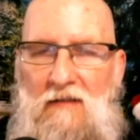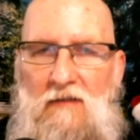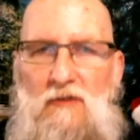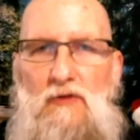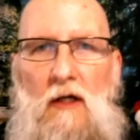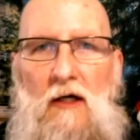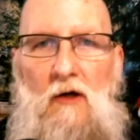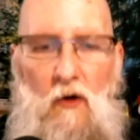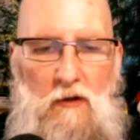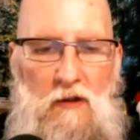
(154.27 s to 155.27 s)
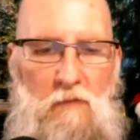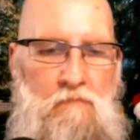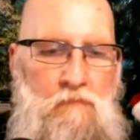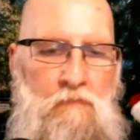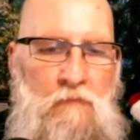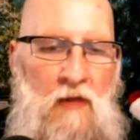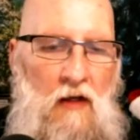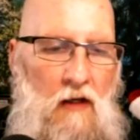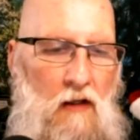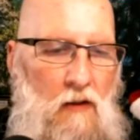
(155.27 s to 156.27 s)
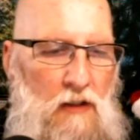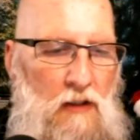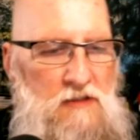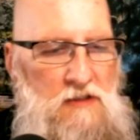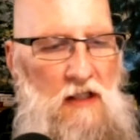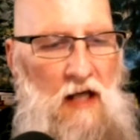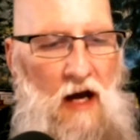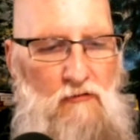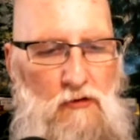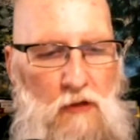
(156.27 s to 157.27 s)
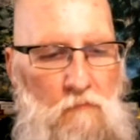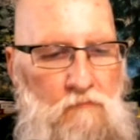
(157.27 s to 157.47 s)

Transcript: is what I called it. But let's get after it.